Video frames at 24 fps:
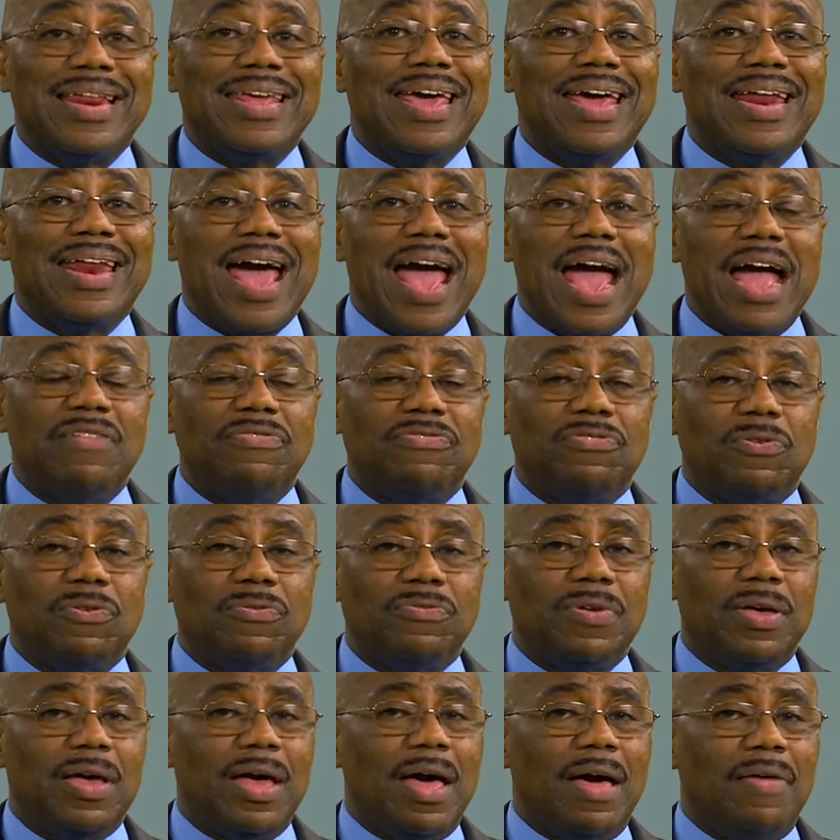get answers
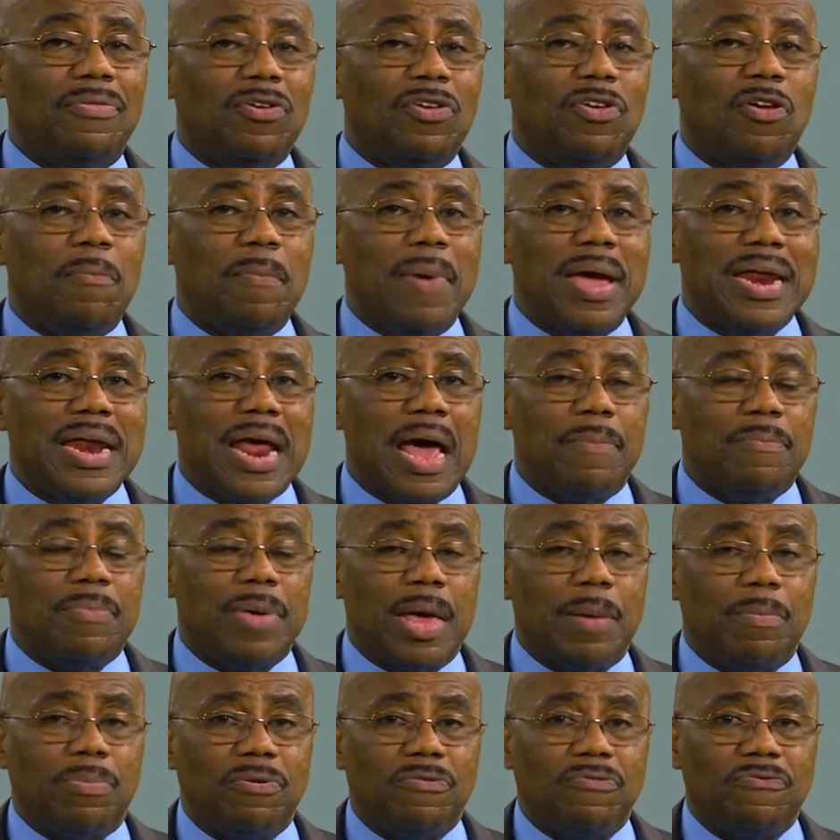that you may not be
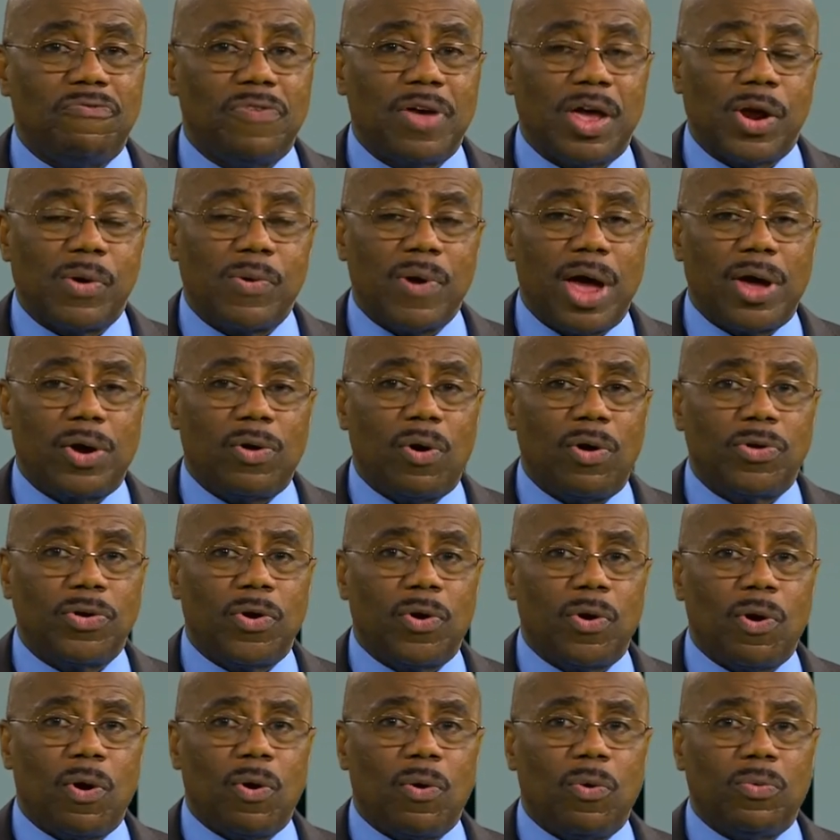able to figure out on
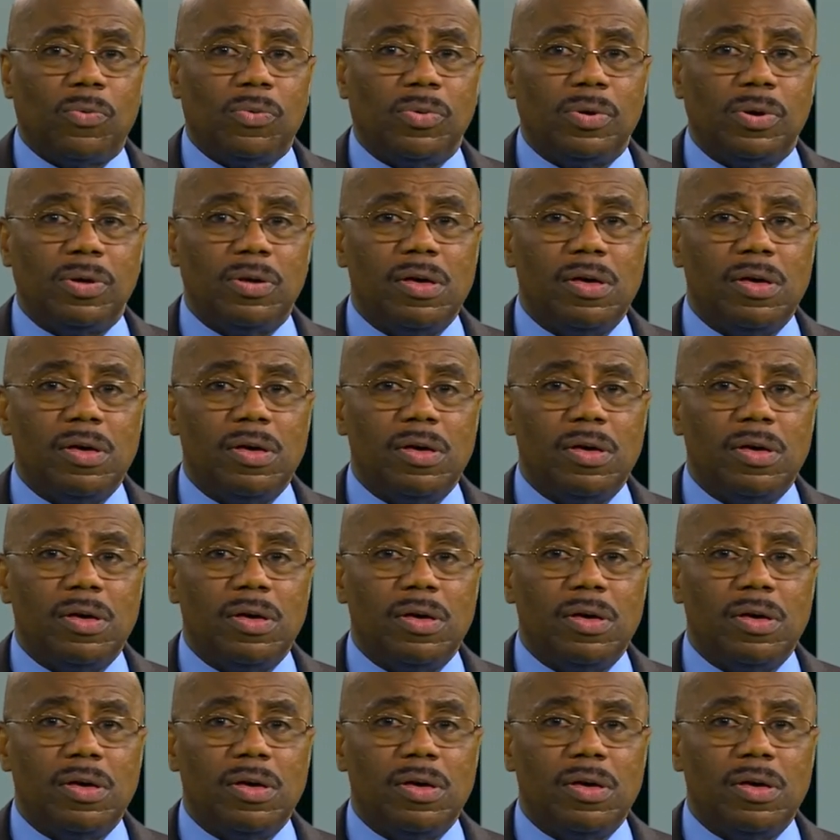your own.